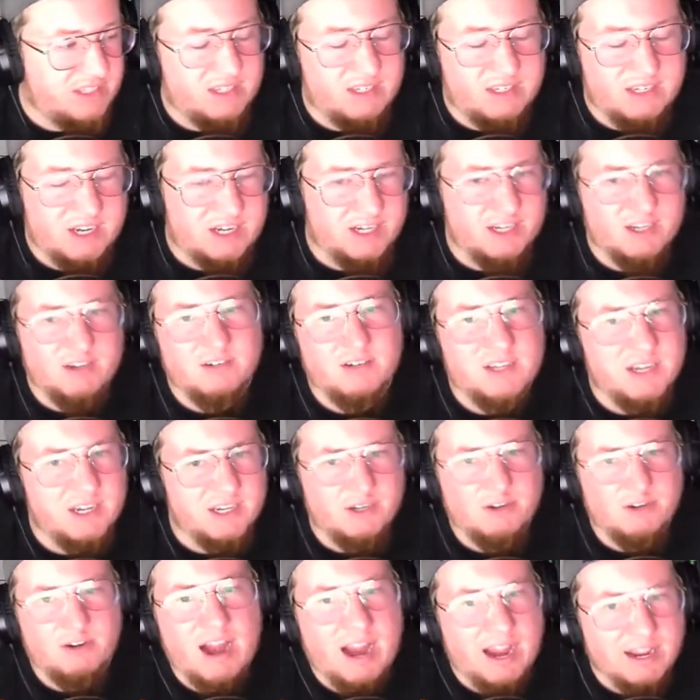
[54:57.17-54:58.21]
kick
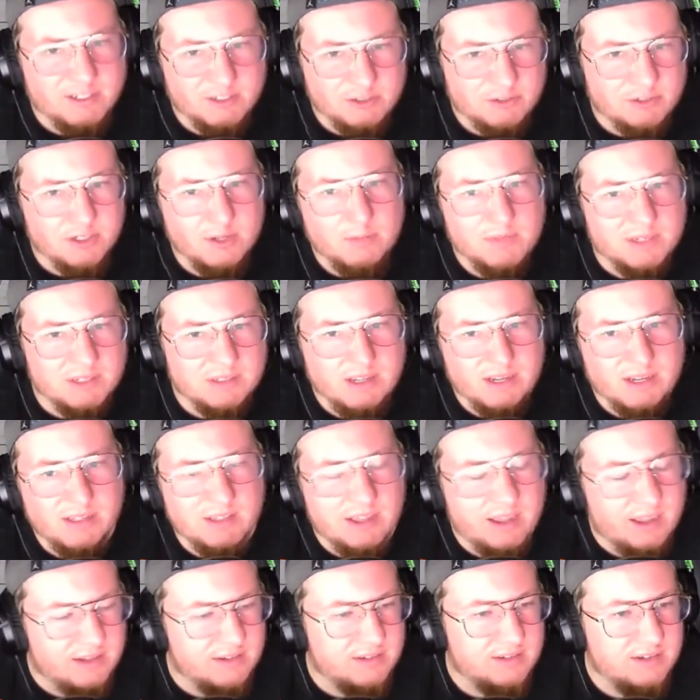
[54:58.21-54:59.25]
your ass or something like
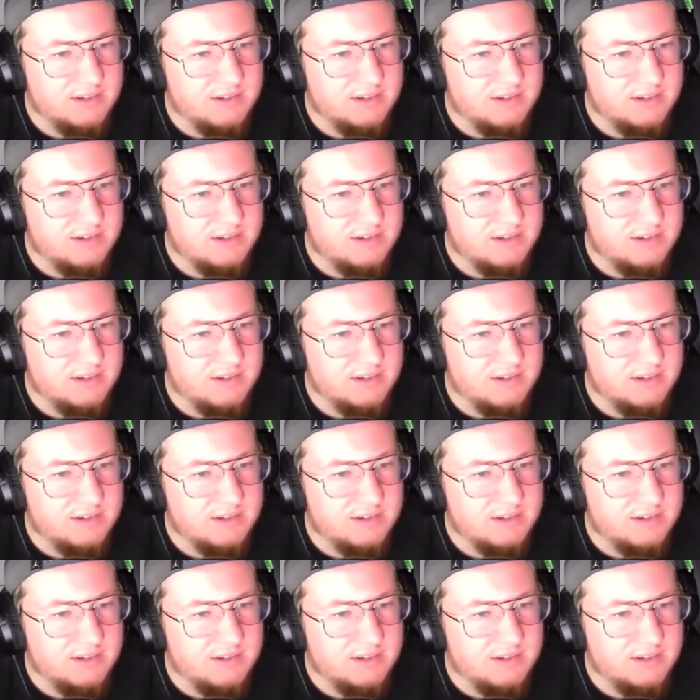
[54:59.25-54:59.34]
that.